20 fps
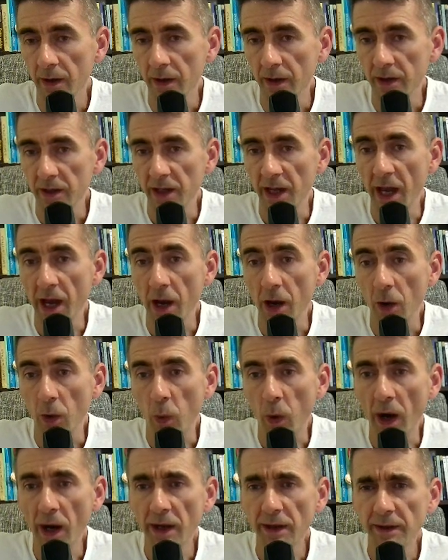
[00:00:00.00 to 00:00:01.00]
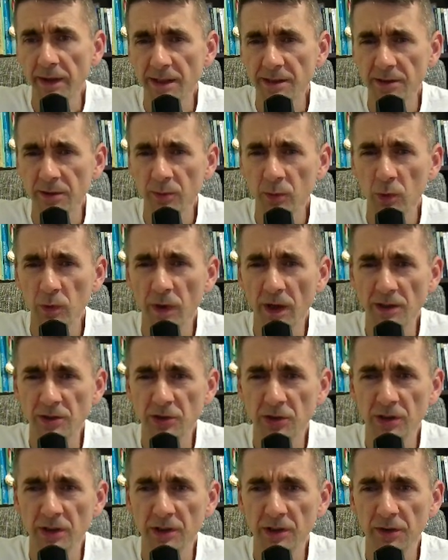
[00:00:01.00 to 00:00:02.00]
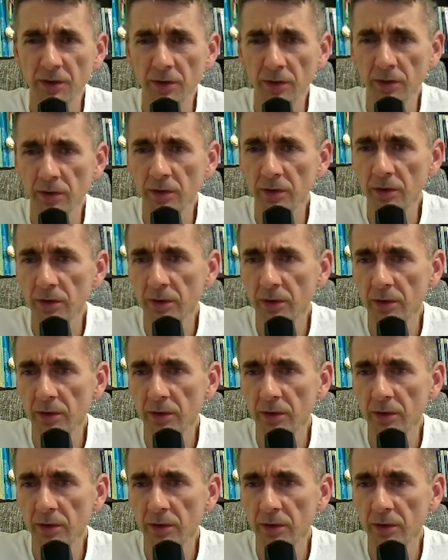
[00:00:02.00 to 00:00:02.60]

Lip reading: Yeah, white has a move actually to